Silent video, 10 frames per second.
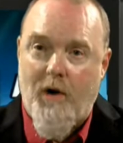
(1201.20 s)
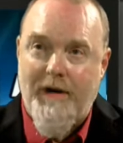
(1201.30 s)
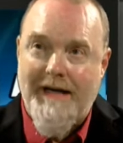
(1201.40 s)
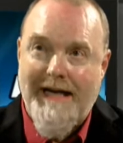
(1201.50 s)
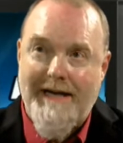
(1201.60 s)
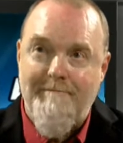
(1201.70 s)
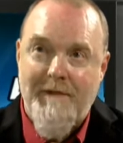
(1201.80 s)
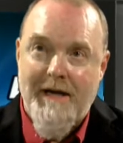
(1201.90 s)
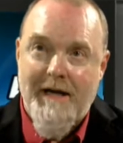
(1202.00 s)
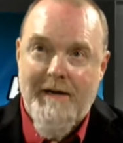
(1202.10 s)
and, and,
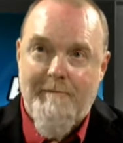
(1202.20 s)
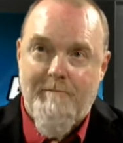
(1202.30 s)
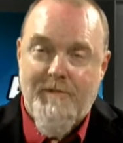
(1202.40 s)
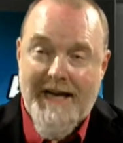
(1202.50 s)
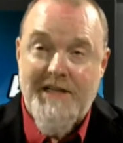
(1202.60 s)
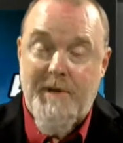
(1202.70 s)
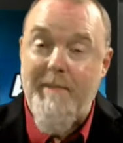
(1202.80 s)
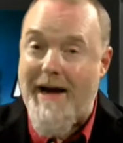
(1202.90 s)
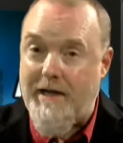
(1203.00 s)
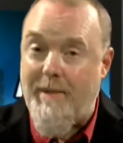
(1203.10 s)
takes me
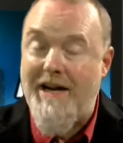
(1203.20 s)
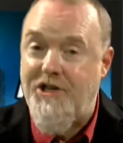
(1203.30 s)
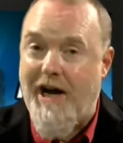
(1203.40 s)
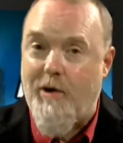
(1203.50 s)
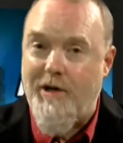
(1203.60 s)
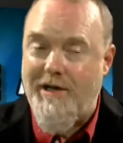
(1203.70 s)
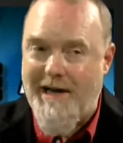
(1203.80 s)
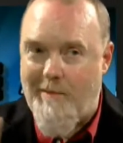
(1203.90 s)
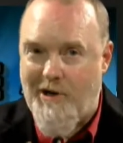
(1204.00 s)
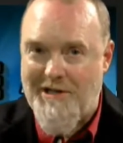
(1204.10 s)
back to my childhood,
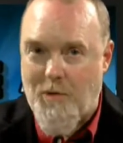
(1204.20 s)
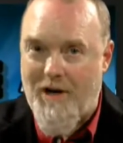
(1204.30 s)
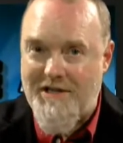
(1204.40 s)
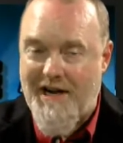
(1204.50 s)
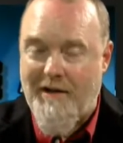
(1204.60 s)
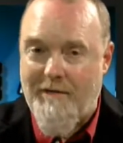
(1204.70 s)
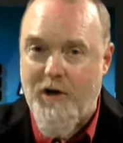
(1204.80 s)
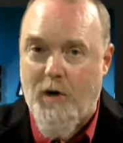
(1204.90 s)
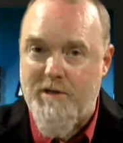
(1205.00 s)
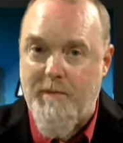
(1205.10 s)
not because I watched silent
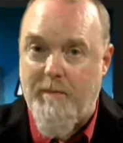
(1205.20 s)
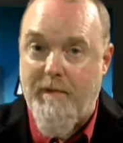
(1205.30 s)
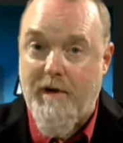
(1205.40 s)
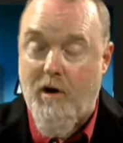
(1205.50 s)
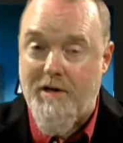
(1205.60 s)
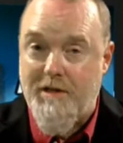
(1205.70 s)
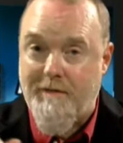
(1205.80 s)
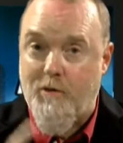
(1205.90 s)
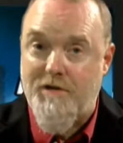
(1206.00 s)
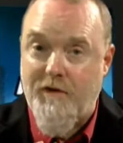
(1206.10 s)
films, but because the
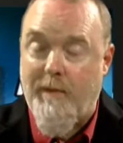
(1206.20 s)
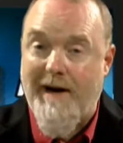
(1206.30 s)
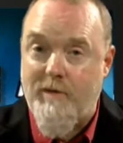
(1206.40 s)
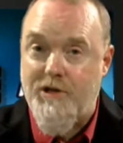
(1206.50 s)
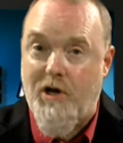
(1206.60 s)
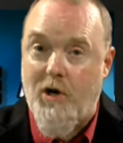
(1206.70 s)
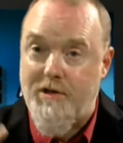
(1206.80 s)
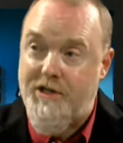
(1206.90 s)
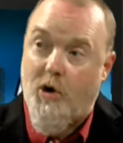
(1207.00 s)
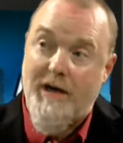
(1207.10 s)
first film I ever saw
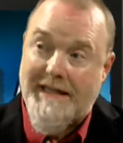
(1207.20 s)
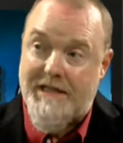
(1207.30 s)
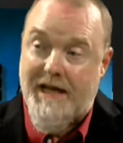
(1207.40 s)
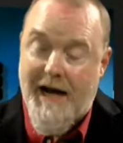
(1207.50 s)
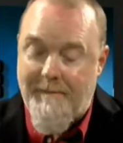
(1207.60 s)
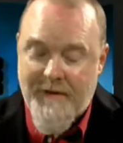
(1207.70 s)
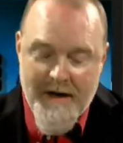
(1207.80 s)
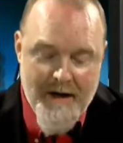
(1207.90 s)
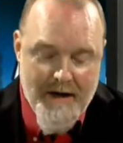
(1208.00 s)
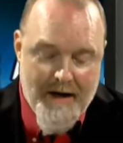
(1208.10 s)
starred this guy.
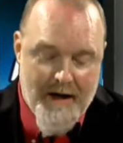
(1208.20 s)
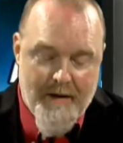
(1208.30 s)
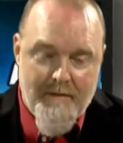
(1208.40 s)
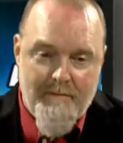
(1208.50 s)
Uh,